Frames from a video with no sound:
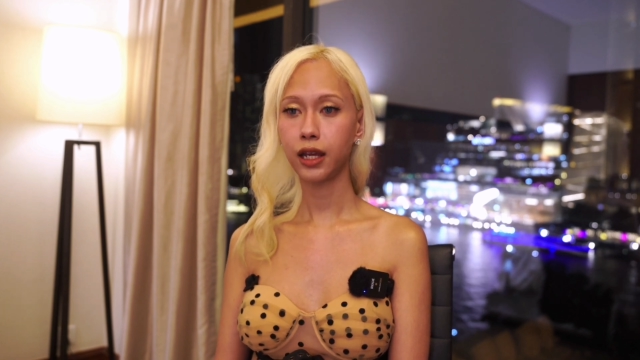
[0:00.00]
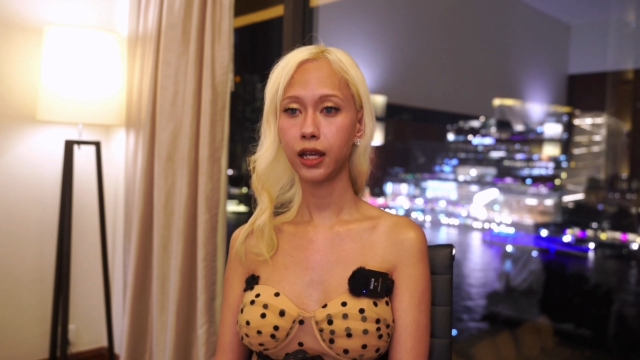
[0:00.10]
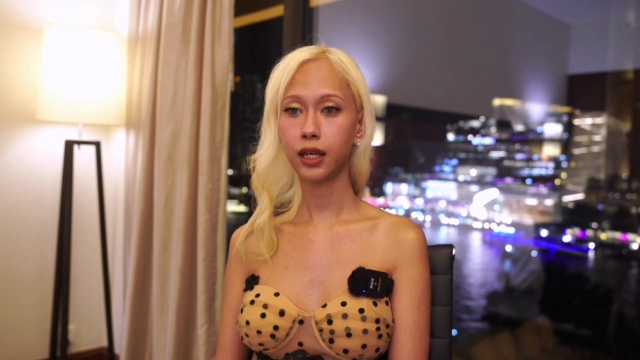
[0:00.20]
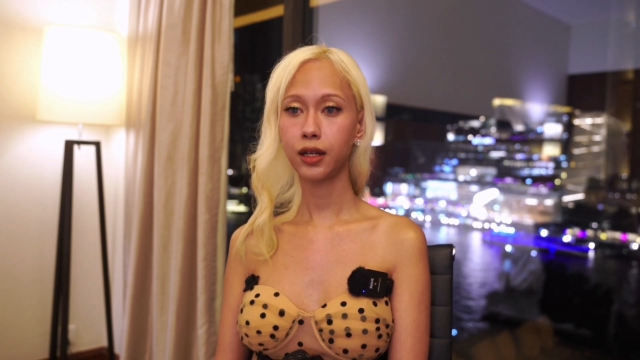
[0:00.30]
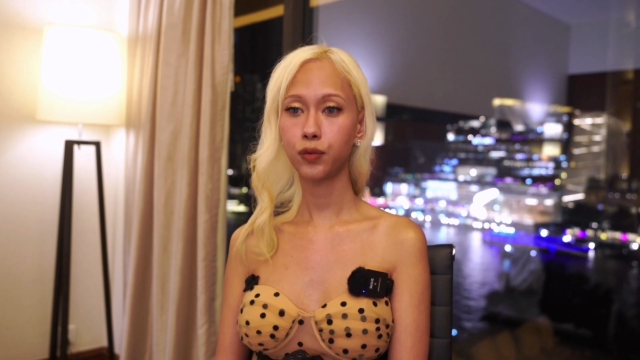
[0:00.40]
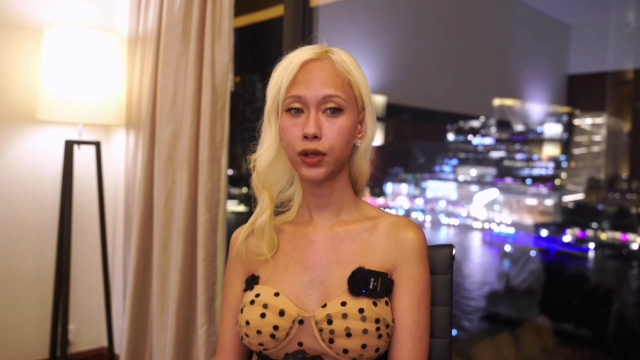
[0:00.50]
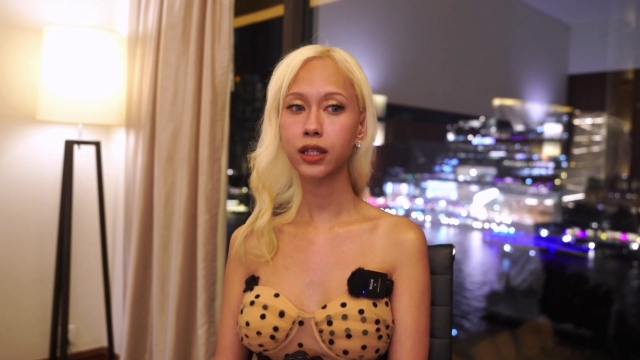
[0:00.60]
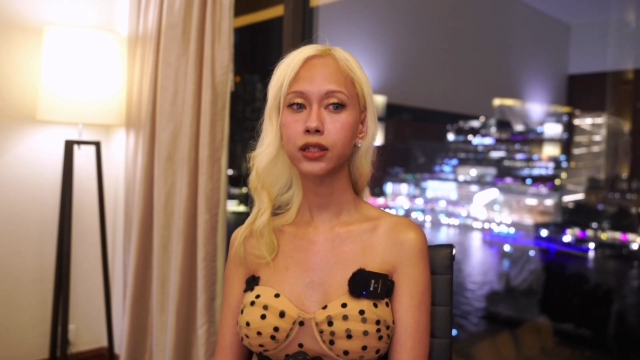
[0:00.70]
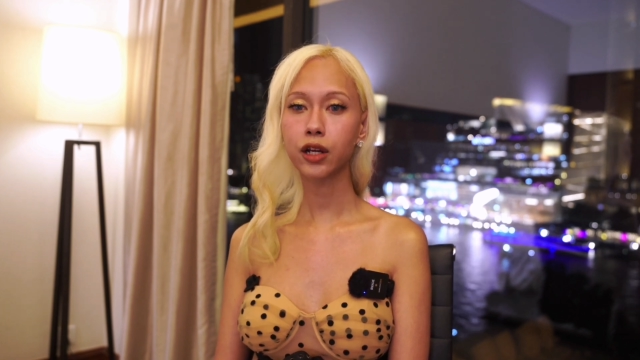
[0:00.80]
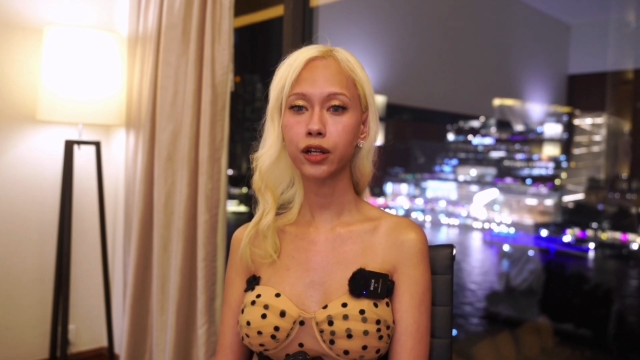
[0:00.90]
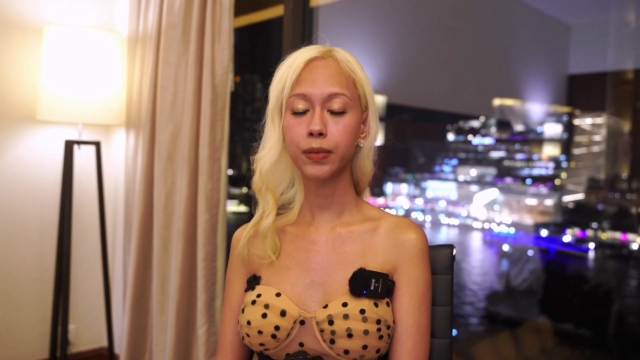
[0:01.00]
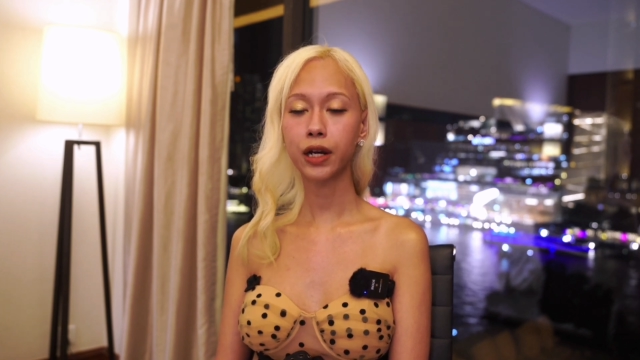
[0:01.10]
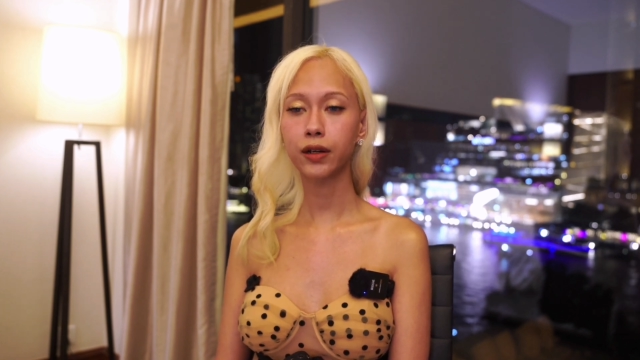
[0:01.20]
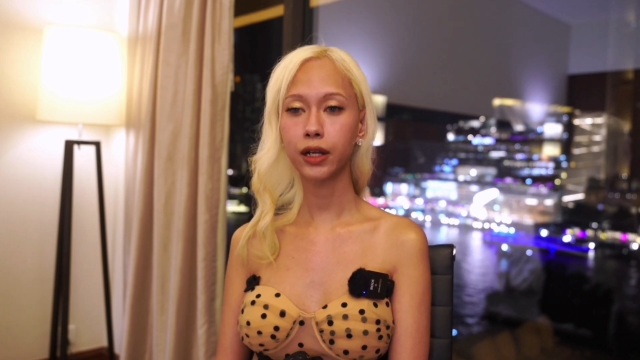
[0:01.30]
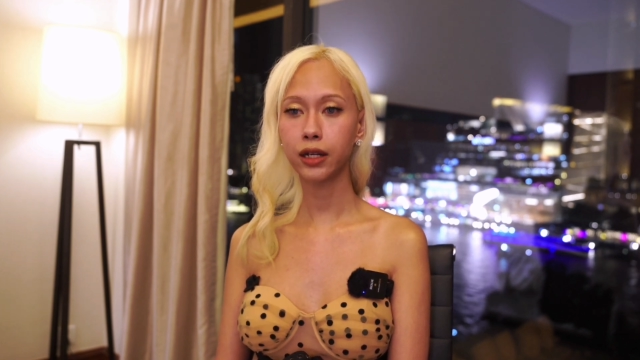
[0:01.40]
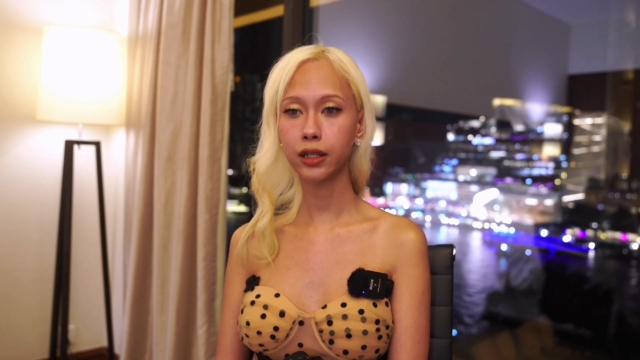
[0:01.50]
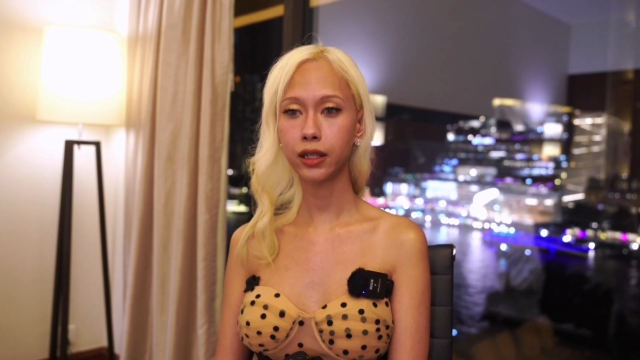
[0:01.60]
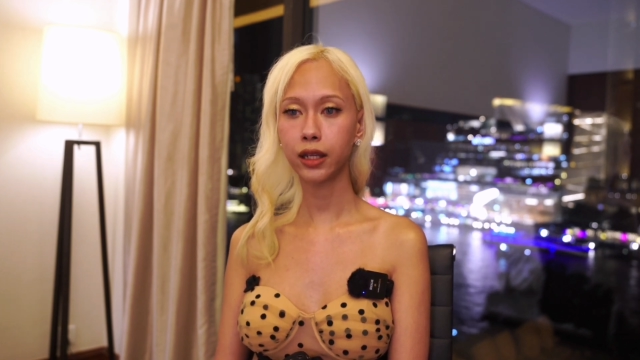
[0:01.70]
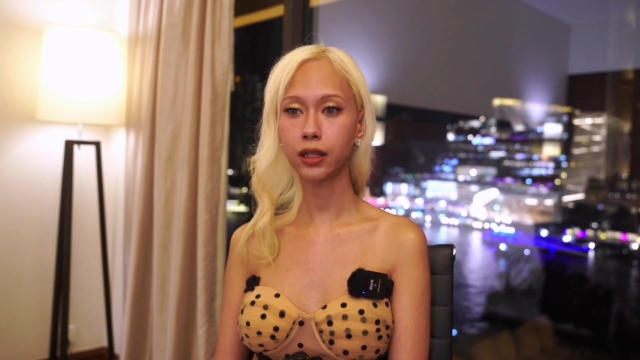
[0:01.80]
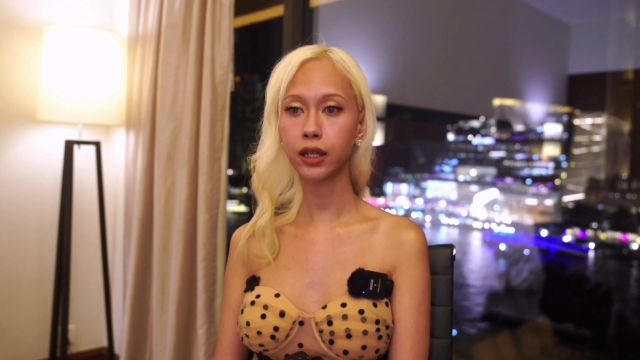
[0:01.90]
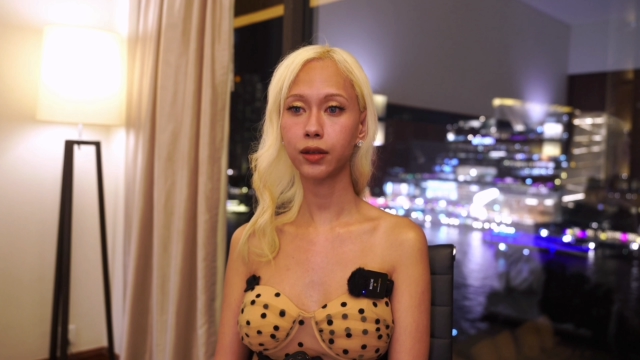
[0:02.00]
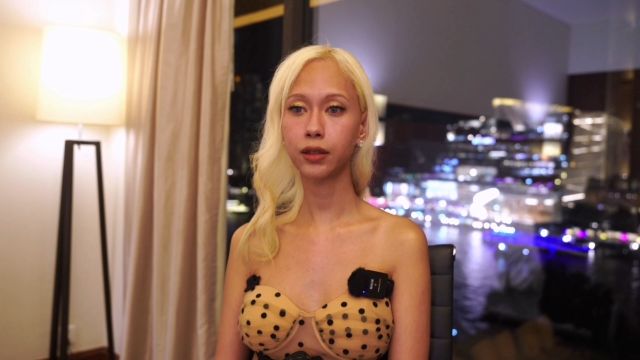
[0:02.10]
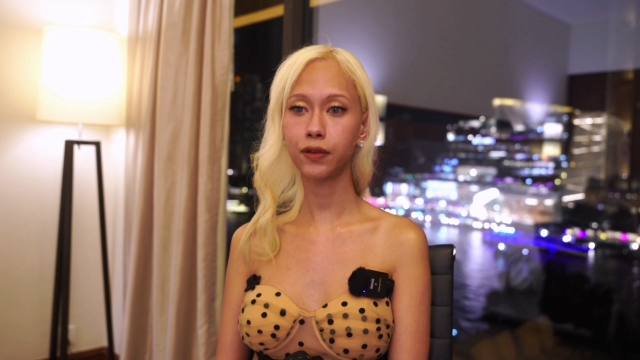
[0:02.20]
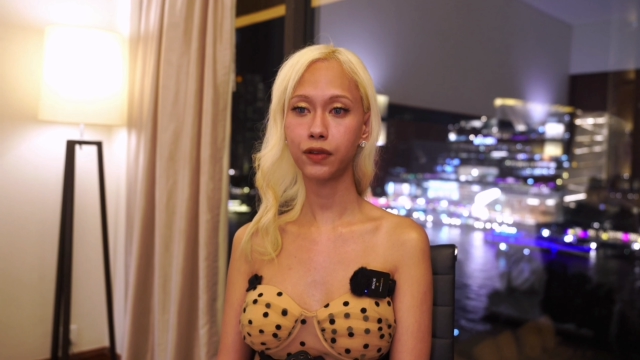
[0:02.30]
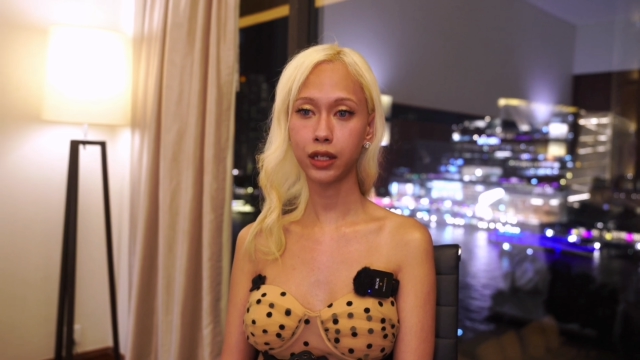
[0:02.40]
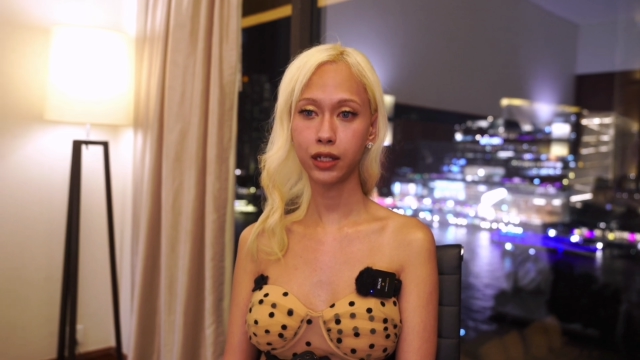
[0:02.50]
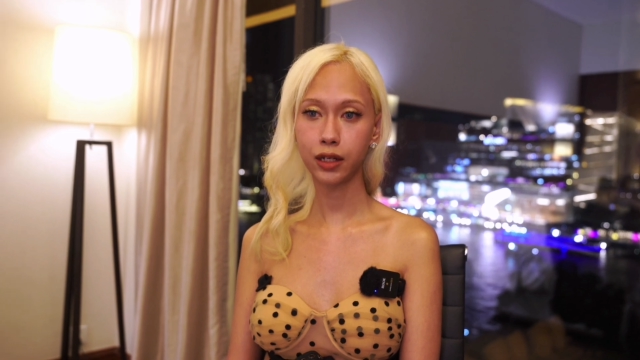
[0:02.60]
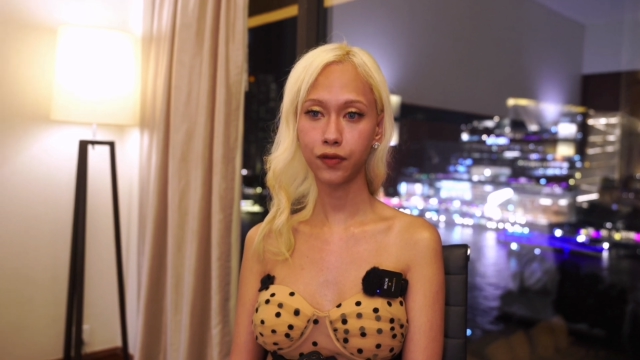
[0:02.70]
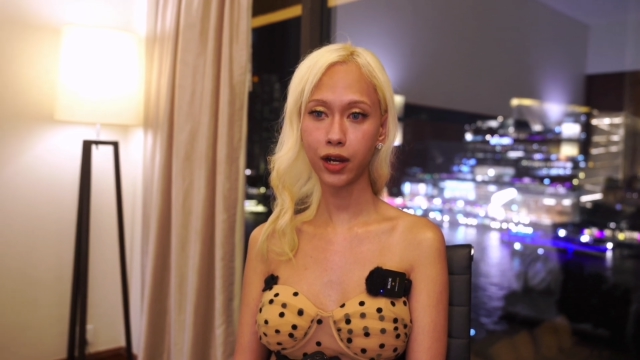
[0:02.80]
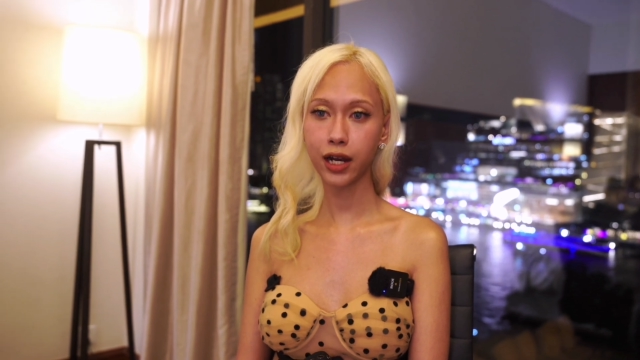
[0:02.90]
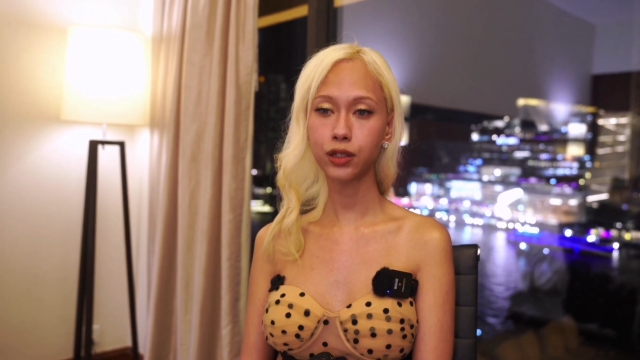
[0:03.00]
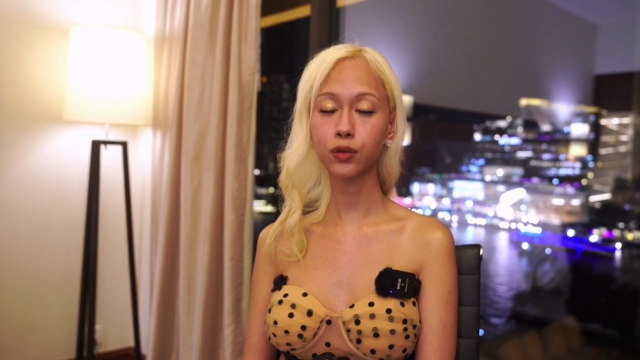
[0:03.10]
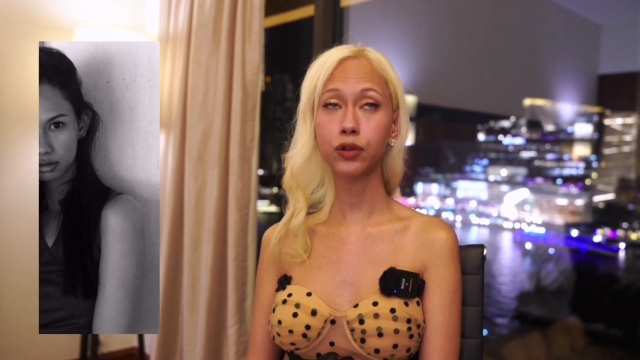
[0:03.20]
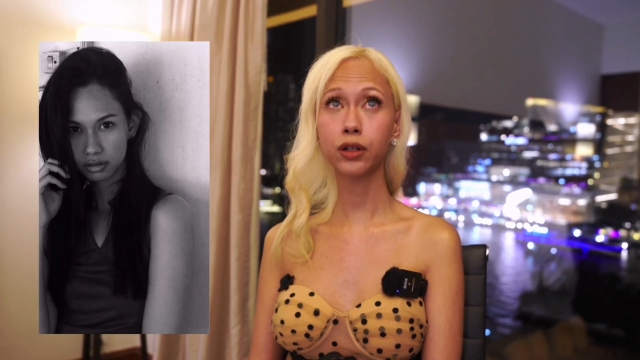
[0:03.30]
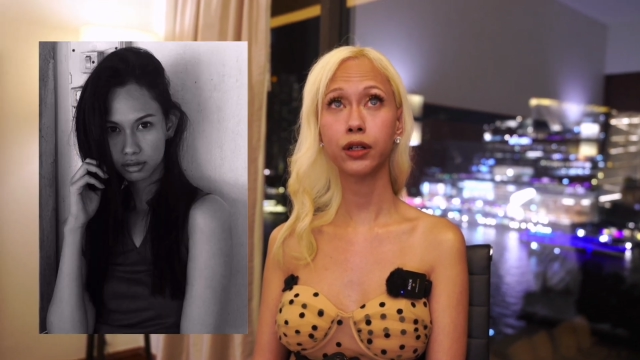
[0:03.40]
And we can talk about anything, like if they need advice or